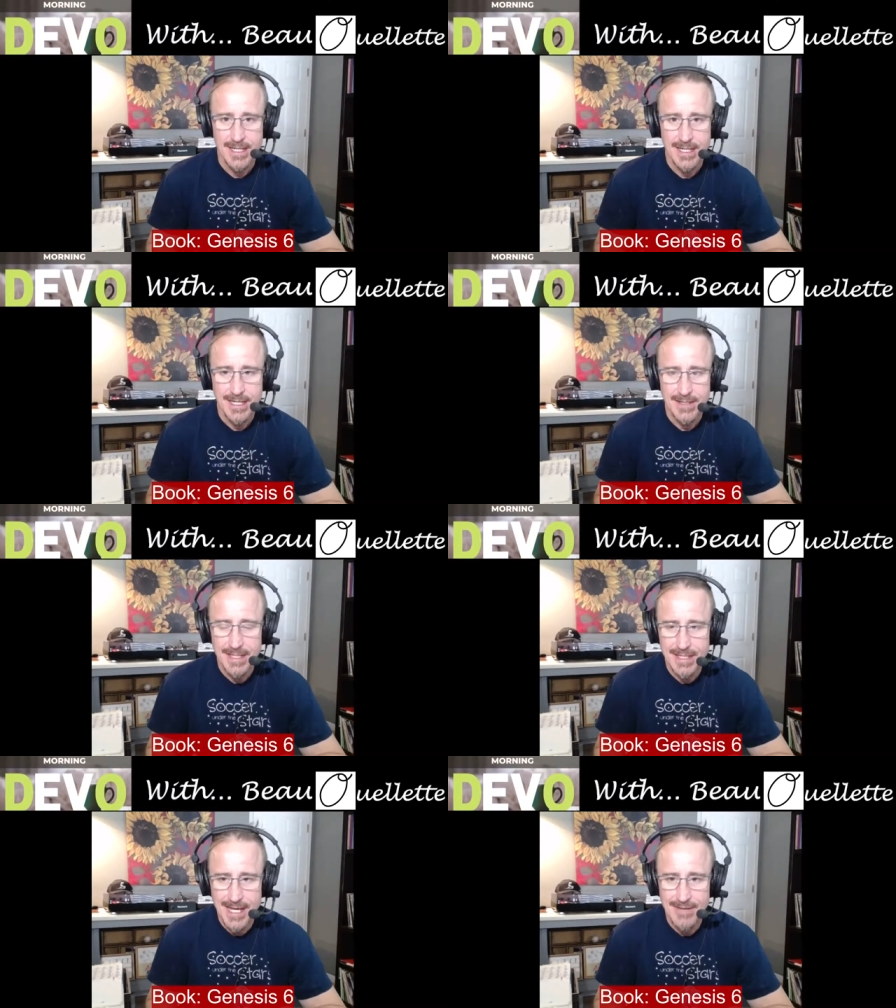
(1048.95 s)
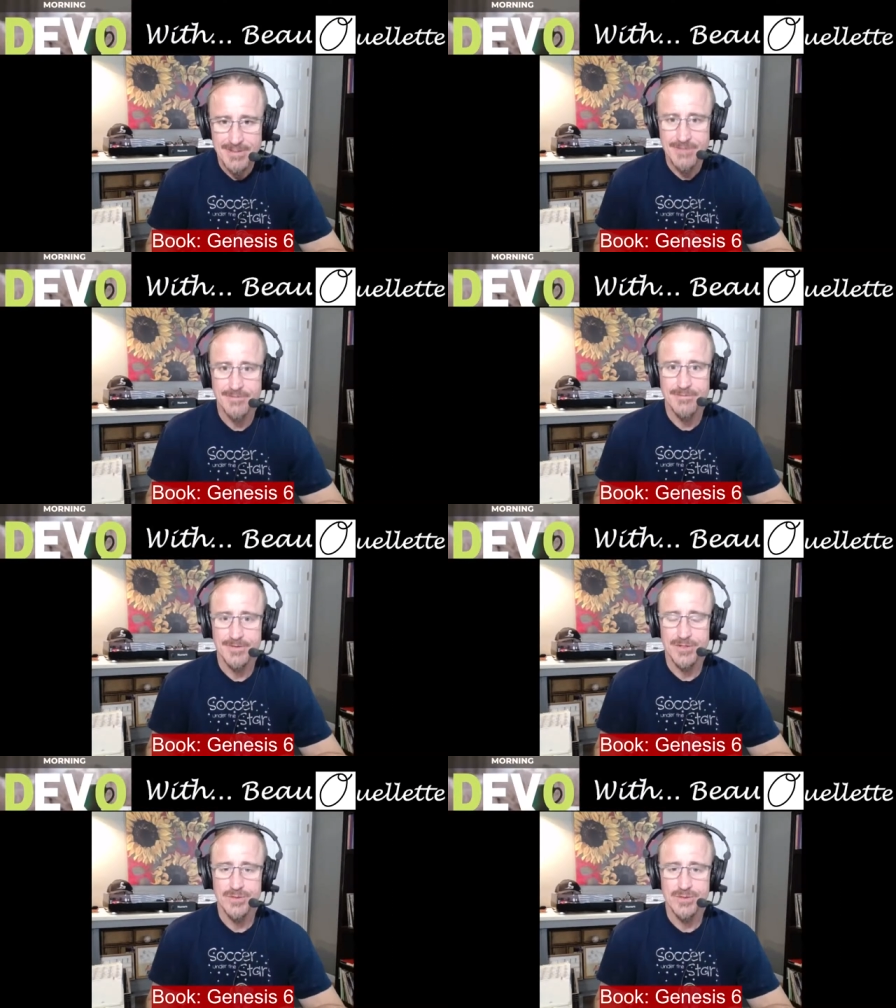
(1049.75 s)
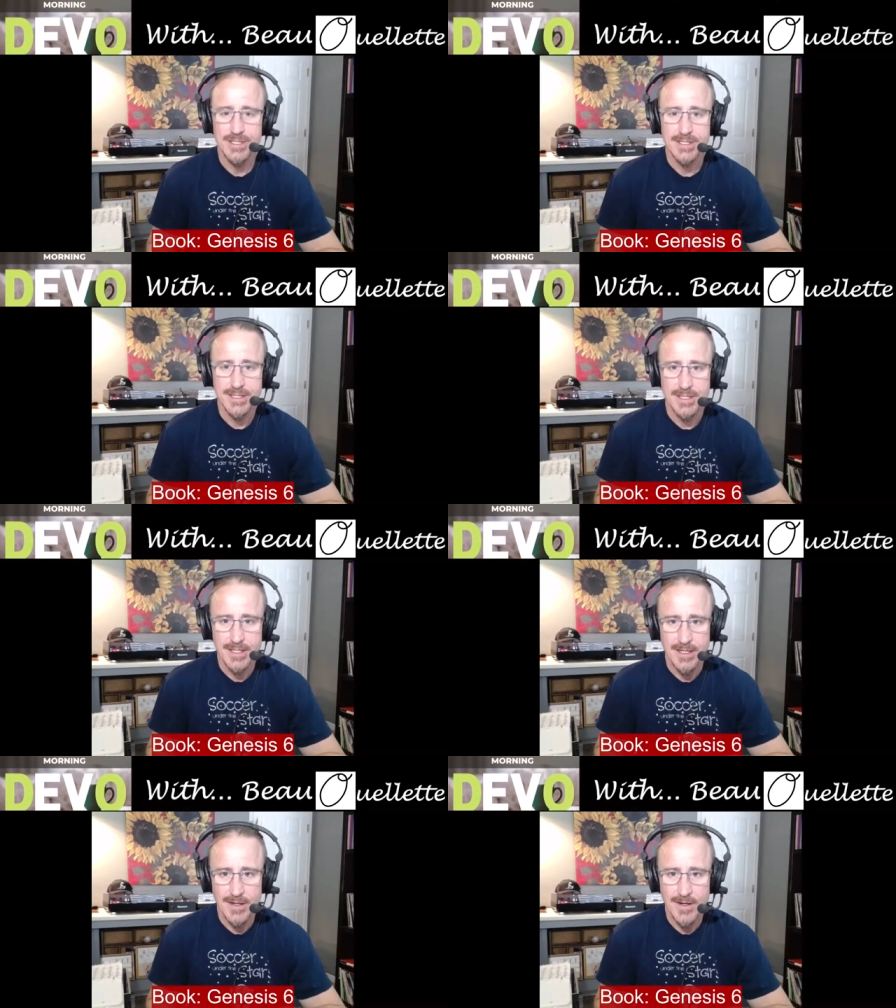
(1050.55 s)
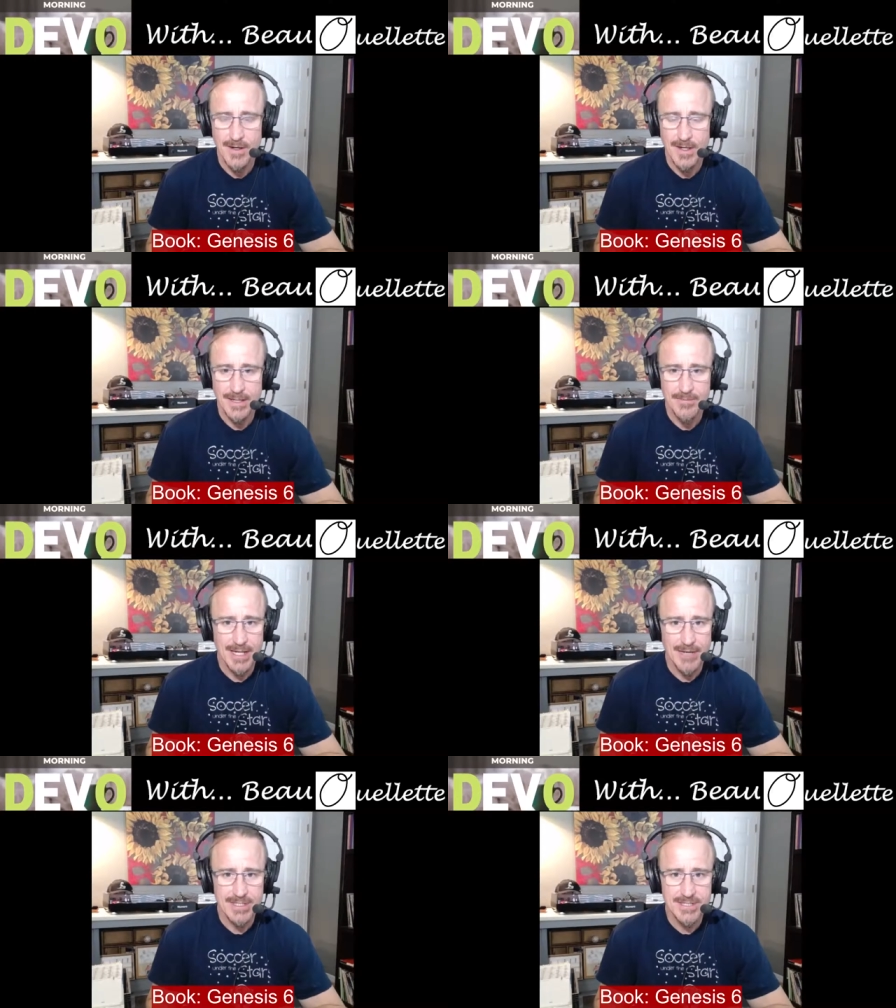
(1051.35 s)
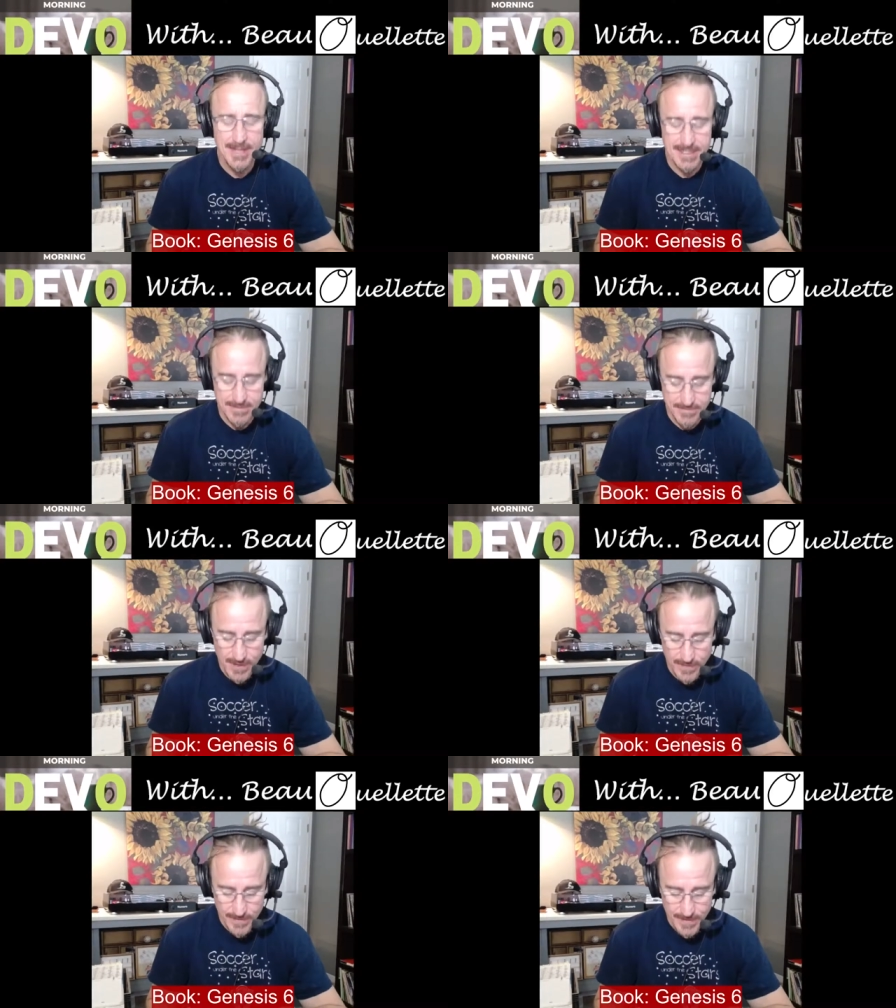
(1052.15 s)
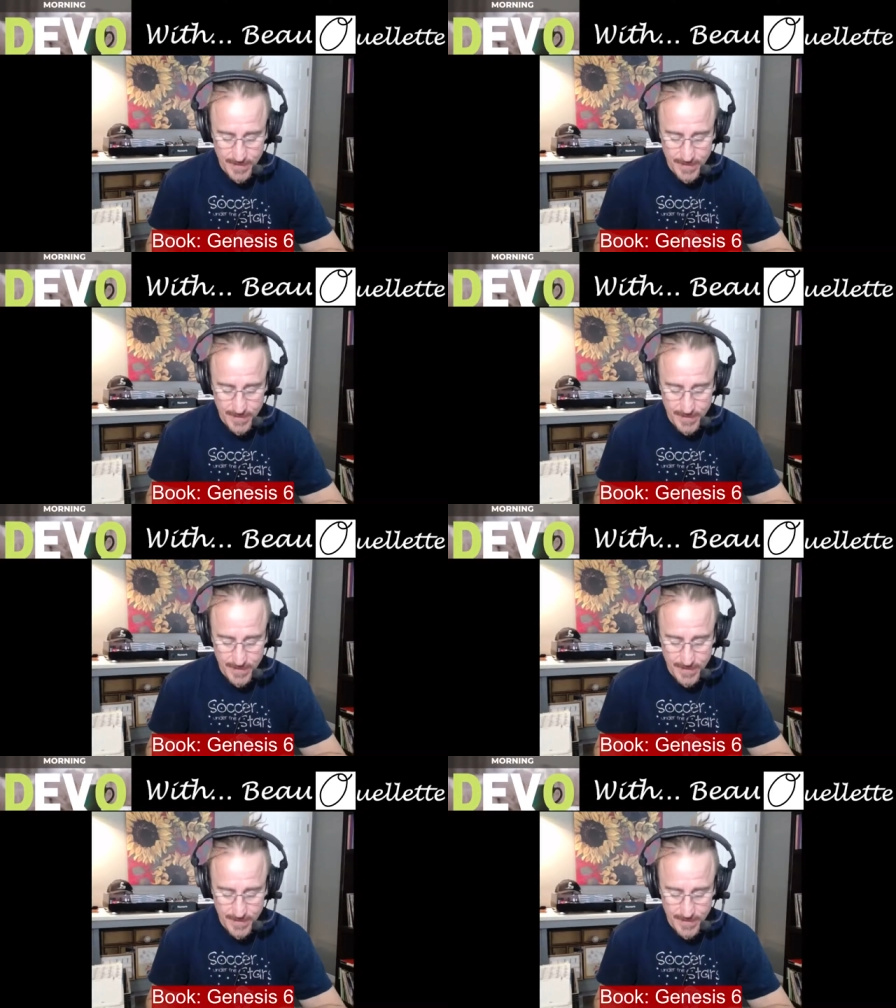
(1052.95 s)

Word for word: and they can have different views uh, on it. But I respect them both.